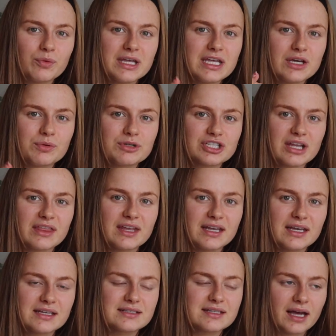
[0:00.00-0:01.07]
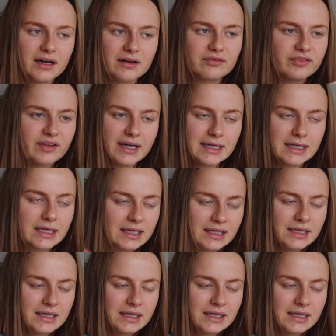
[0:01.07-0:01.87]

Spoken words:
week, which I think is kind of like